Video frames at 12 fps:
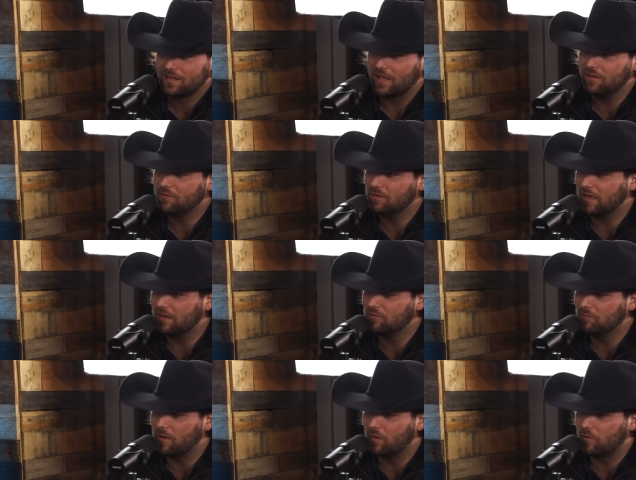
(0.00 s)
even,
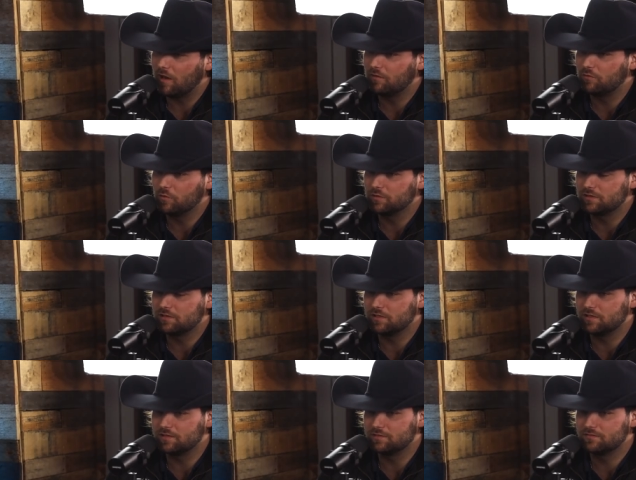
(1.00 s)
even my wife wants
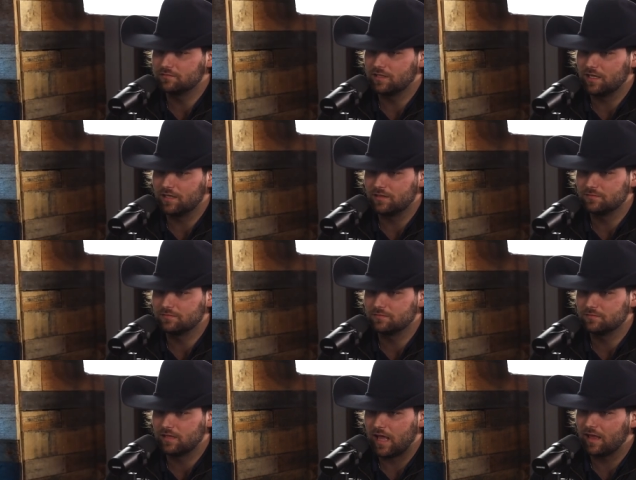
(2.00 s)
to, uh,
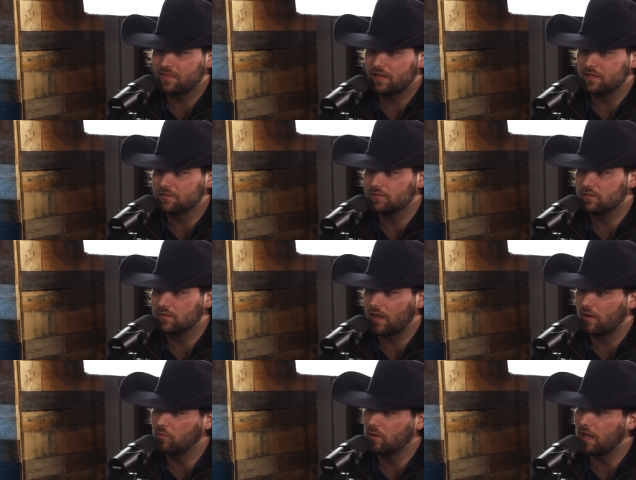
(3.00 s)
I think,
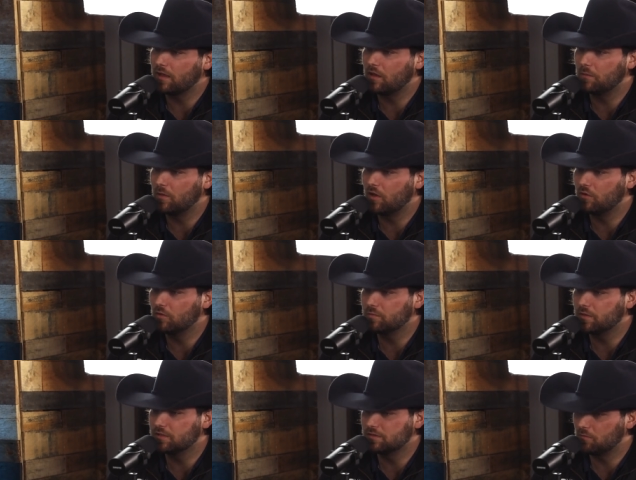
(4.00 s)
like when I come home,
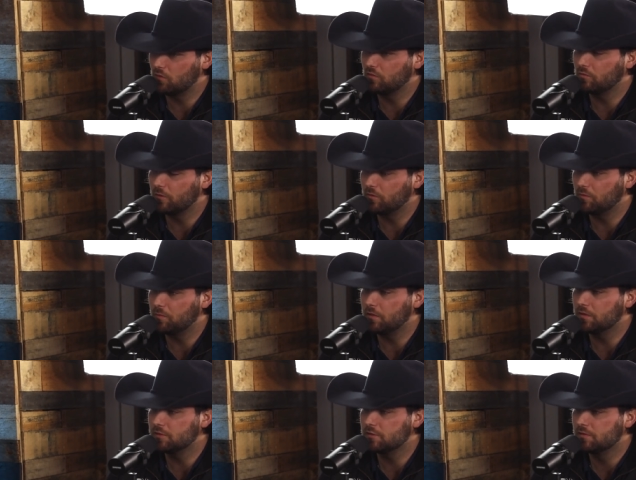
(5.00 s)
because I'm on the road a
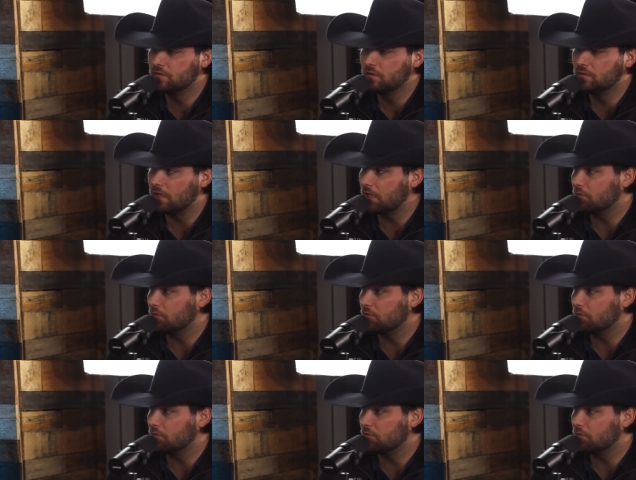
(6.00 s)
bunch, I